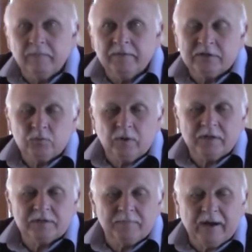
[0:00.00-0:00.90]
This one
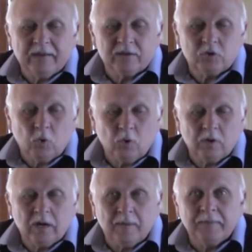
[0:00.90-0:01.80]
is by the
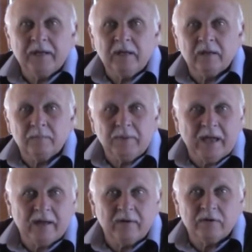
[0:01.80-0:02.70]
Towle Company, and the
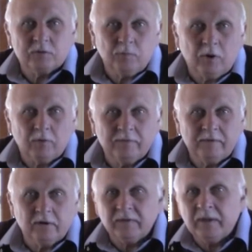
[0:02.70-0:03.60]
pattern is Paul
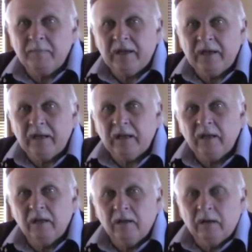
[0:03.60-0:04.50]
Revere. They made
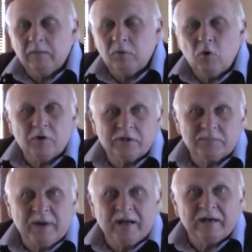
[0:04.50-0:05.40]
a
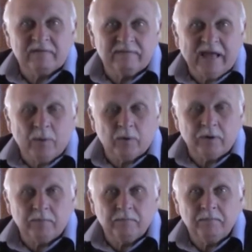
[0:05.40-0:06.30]
corresponding
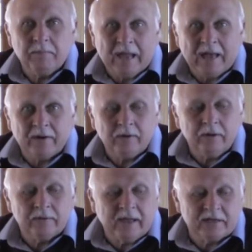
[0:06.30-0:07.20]
flatware pattern,
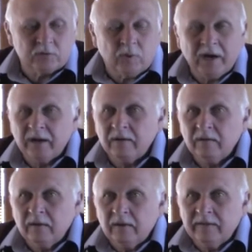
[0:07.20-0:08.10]
and that's why
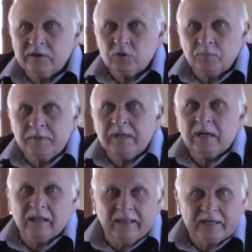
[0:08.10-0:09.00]
this would be
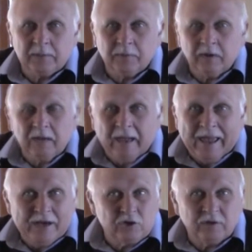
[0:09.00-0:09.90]
collectible.
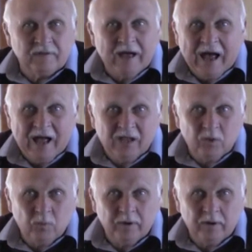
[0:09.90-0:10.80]
Actually, the
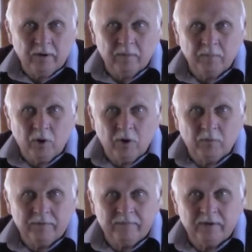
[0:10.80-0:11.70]
hollowware in Paul
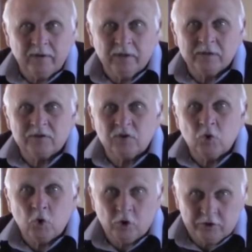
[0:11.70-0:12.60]
Revere is
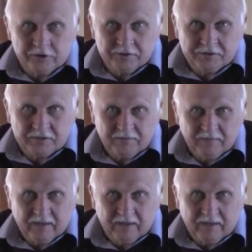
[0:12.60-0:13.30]
gorgeous.